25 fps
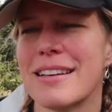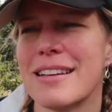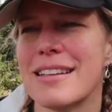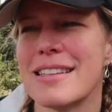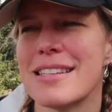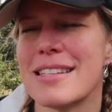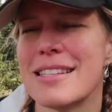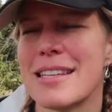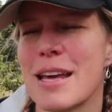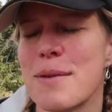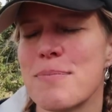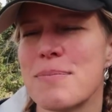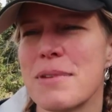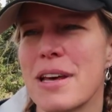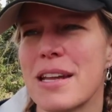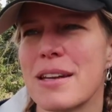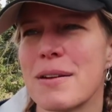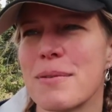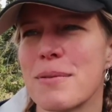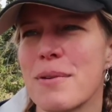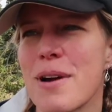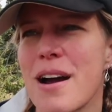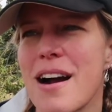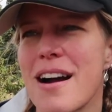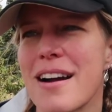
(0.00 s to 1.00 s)
I stepped on
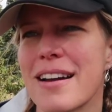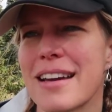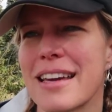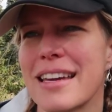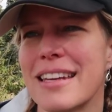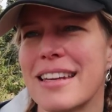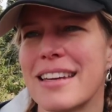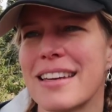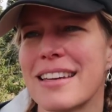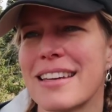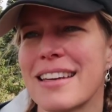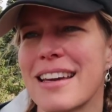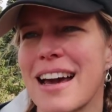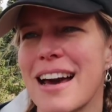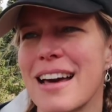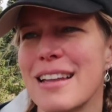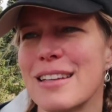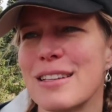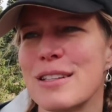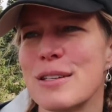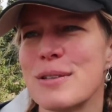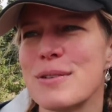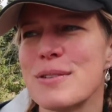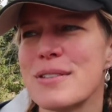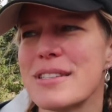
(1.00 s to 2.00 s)
a rock and it got
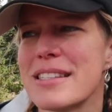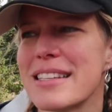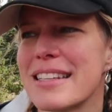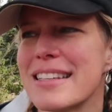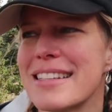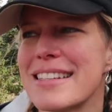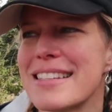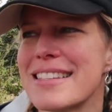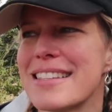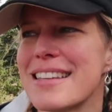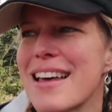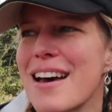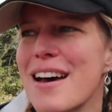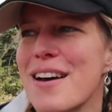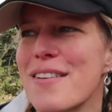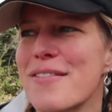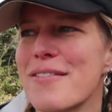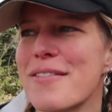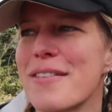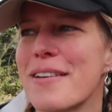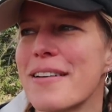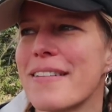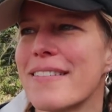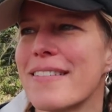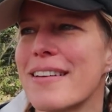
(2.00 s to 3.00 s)
loose and
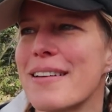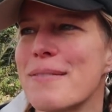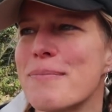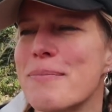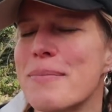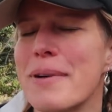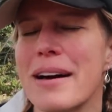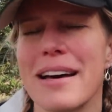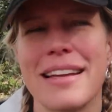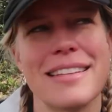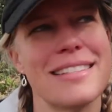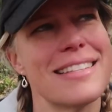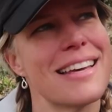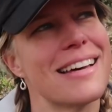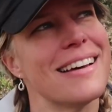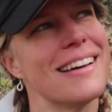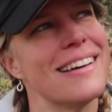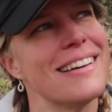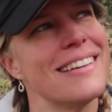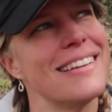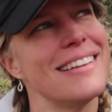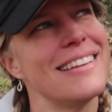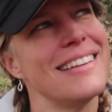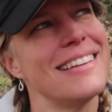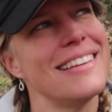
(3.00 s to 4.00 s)
stuff. But
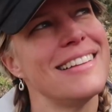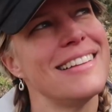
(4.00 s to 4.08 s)
uh,